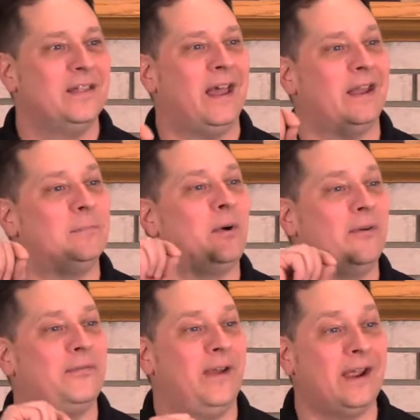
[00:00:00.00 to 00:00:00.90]
that
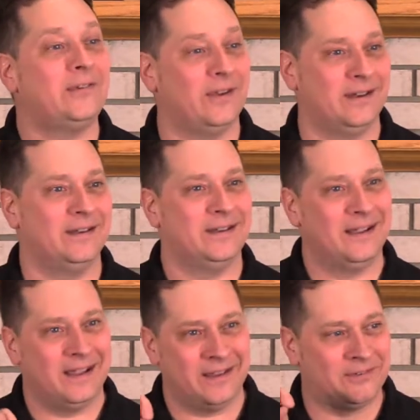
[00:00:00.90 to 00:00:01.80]
perfection
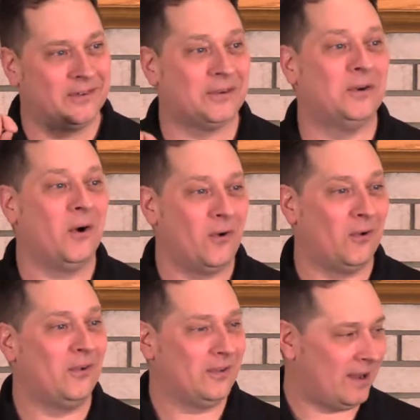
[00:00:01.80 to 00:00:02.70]
is the
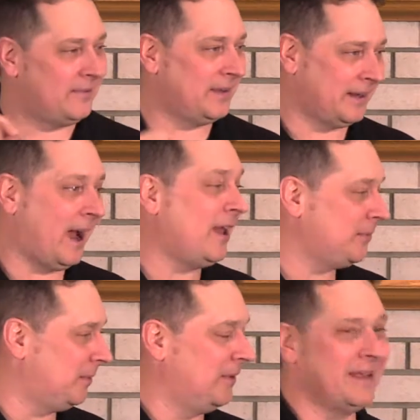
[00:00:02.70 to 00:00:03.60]
goal of the
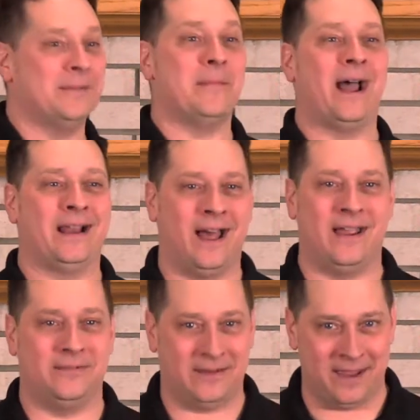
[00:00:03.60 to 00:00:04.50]
gospel in my
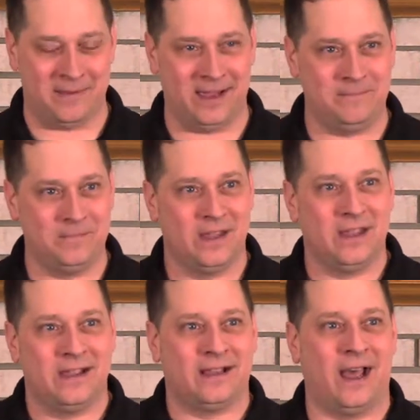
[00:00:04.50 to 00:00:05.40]
life. Amen?
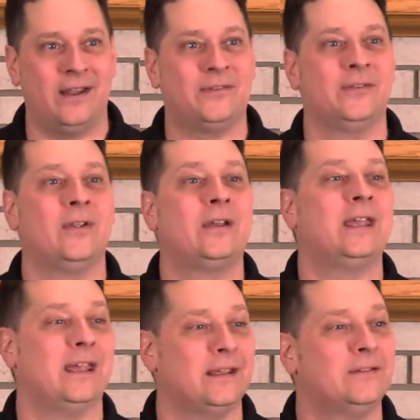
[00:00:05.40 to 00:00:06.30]
God is
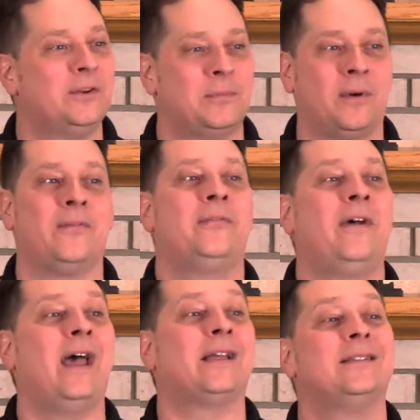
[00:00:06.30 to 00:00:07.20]
looking to
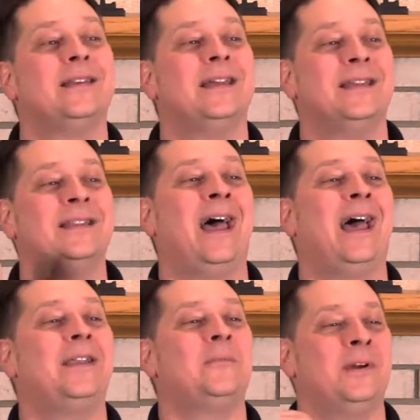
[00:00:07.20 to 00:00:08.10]
perfect
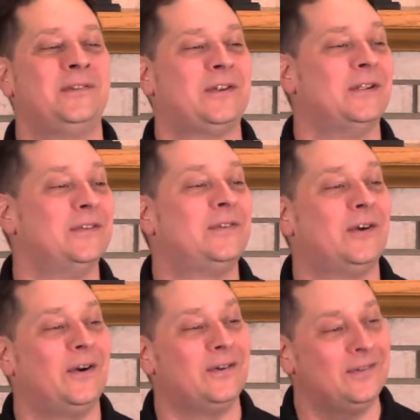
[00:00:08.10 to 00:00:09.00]
that which
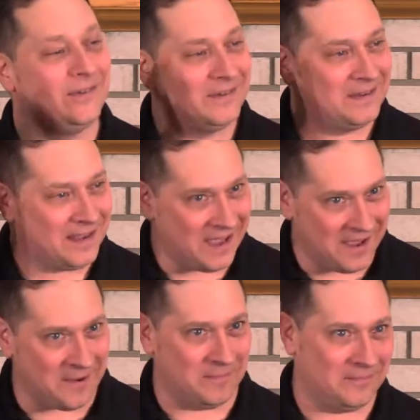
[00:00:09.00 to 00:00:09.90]
concerns
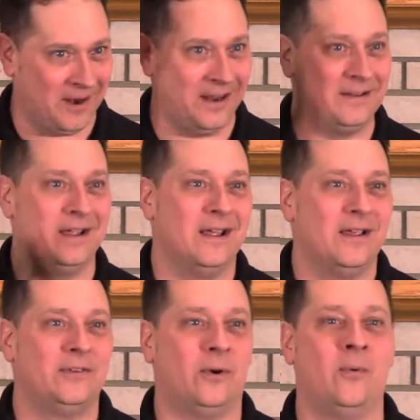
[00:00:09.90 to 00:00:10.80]
Him, right?
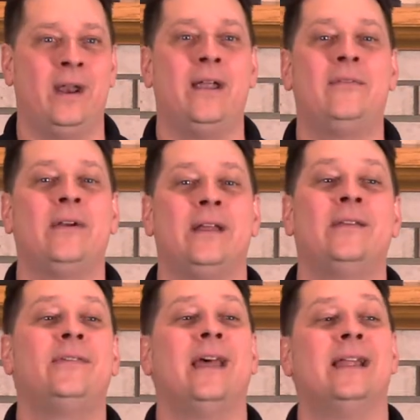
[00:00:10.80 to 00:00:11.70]
So, whatever it
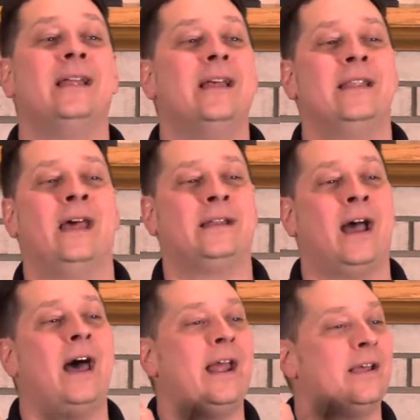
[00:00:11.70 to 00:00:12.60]
is that, that
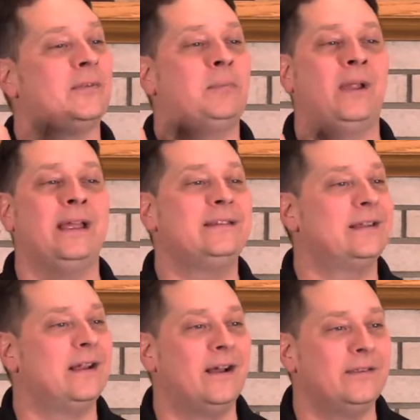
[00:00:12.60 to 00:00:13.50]
God has placed
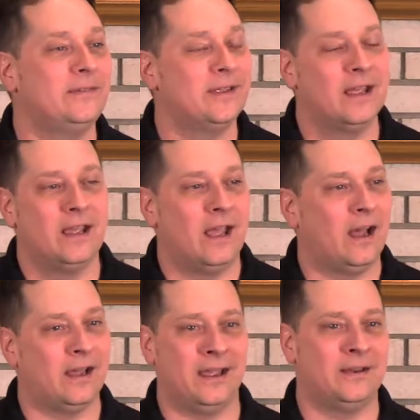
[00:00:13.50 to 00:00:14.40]
in us,
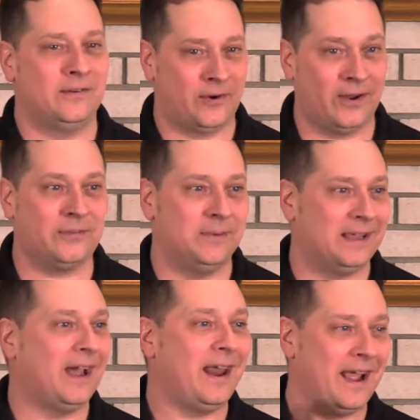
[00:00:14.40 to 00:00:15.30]
uh, and trust me,
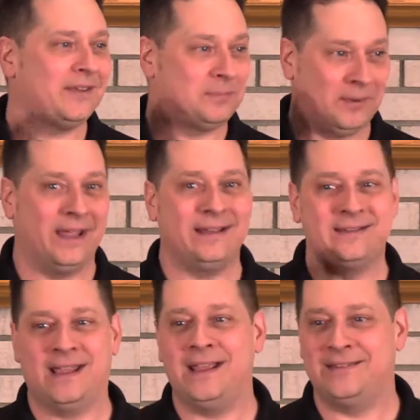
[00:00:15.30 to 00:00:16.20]
God has
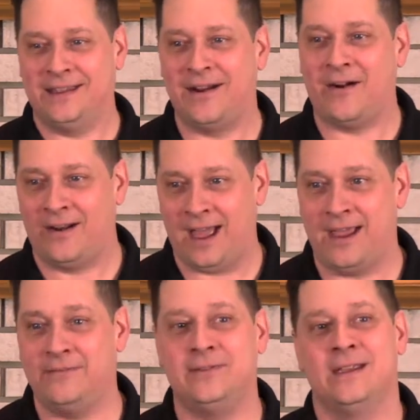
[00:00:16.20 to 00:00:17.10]
placed things in our
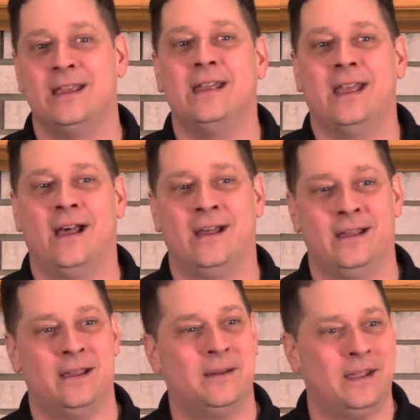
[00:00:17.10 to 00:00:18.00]
lives. Uh,
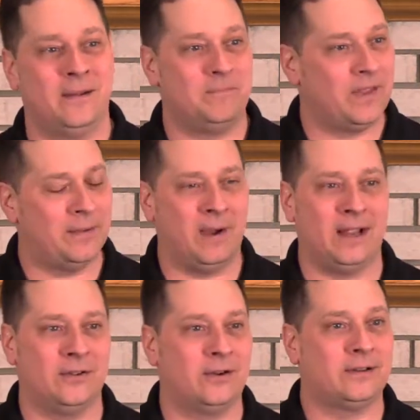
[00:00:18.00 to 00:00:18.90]
it, it, it,
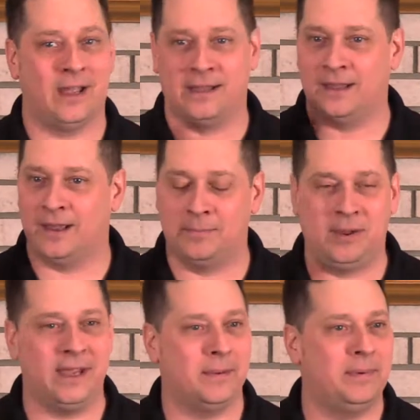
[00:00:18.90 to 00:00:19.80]
might look like uh,
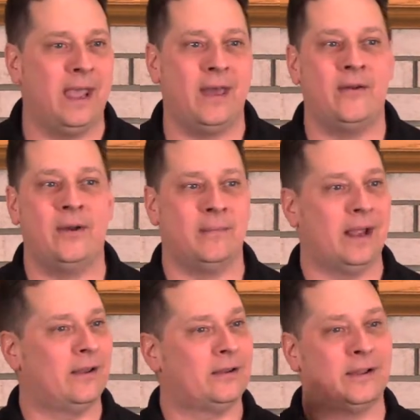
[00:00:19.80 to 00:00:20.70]
playing a piano, it
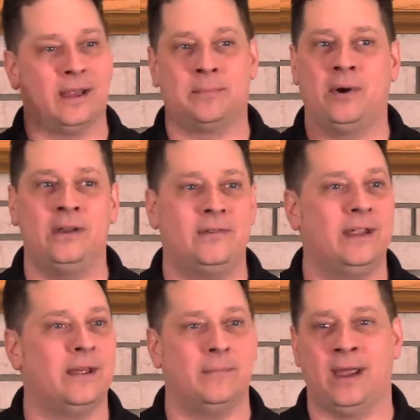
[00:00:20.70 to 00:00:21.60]
might look like
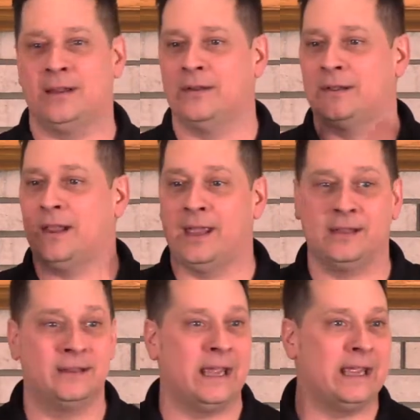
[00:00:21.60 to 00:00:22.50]
preaching, it might look
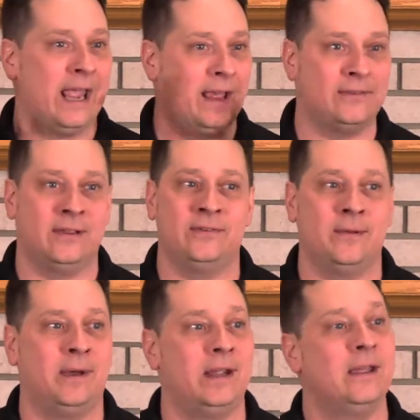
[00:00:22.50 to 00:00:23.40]
like laying hands on
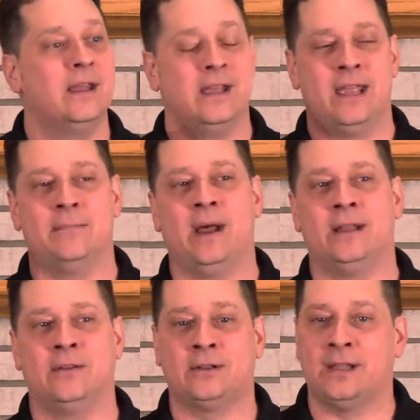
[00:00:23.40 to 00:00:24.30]
somebody, it
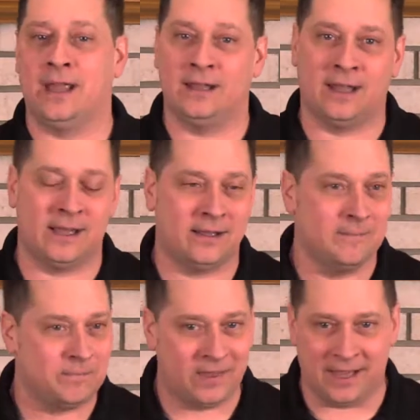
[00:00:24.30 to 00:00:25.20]
might look at, like
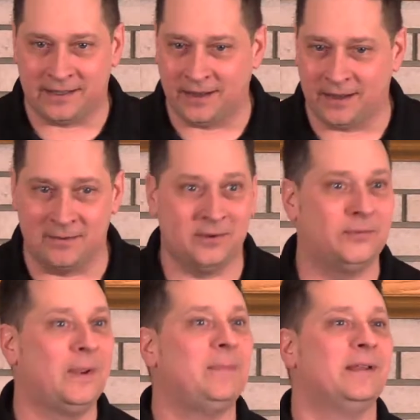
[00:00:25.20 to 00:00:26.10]
like uh,
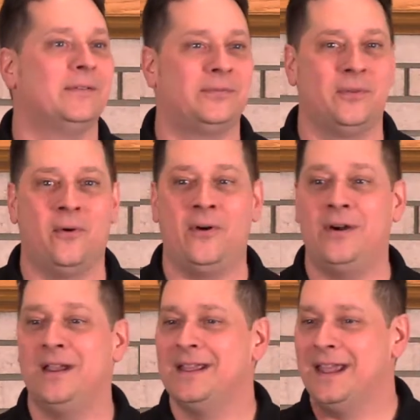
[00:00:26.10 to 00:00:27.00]
sweeping the
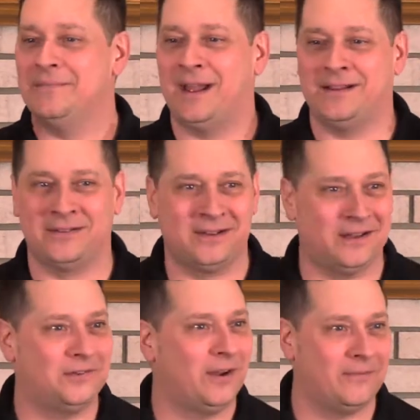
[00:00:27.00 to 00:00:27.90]
floor. It might look
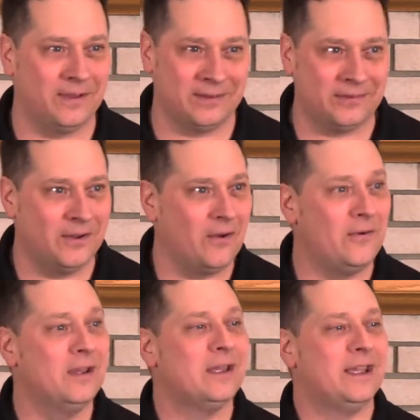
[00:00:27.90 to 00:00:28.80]
like shoveling
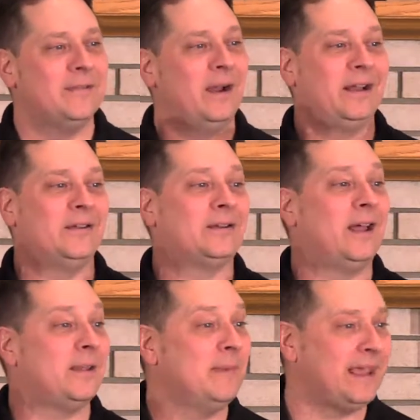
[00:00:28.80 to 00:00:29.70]
snow. It might look
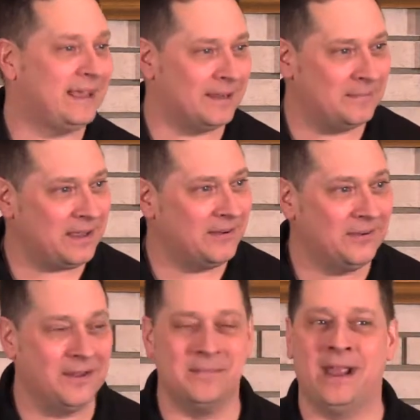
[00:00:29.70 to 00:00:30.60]
like making a
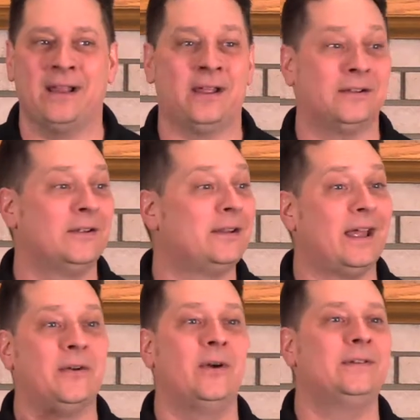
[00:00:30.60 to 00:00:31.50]
meal. It might like, look
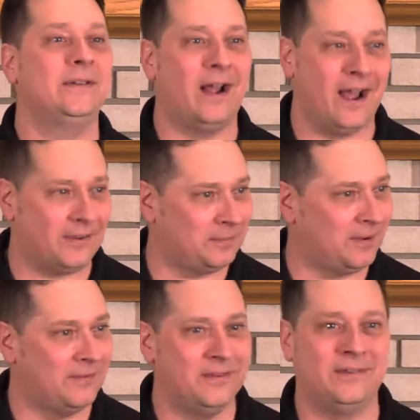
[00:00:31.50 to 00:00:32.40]
like going to the
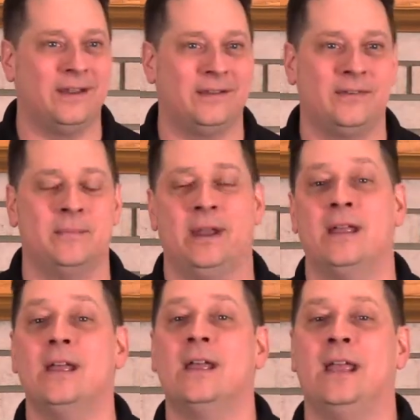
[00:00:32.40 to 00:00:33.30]
hospital and visiting somebody.
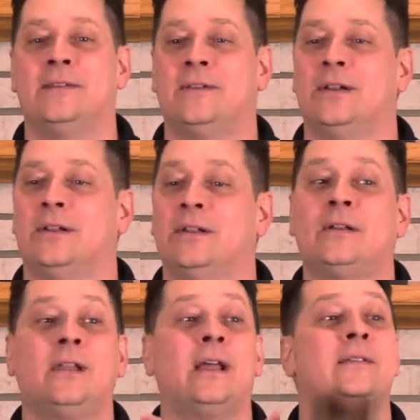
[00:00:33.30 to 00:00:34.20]
It's going to
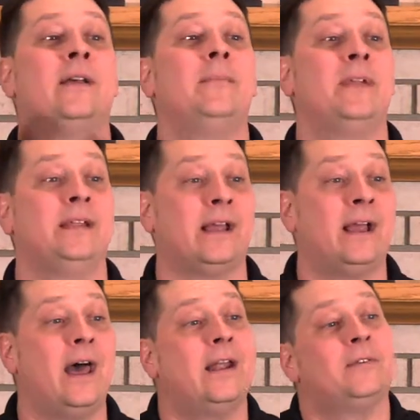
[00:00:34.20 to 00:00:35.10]
look like something that
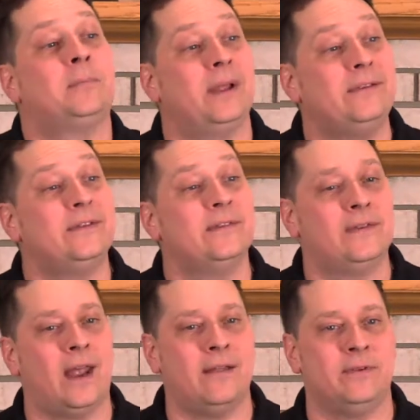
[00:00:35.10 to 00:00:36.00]
God has placed
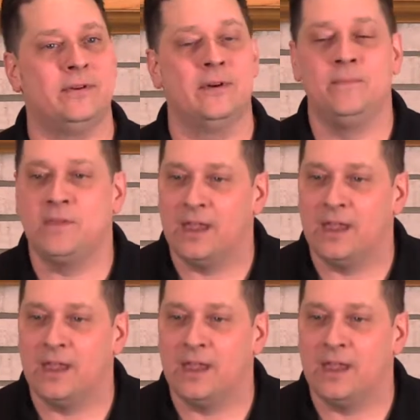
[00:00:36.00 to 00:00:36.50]
inside of you